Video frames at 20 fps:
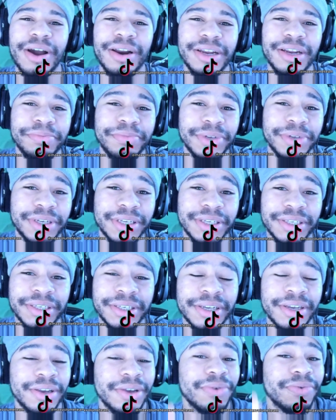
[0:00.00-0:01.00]
Ironic,
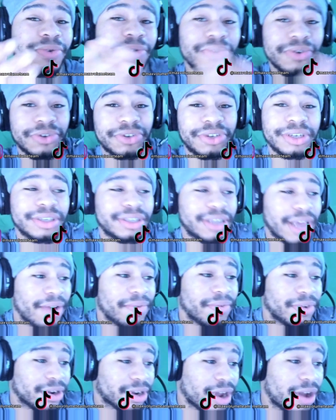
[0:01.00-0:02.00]
because we were just having a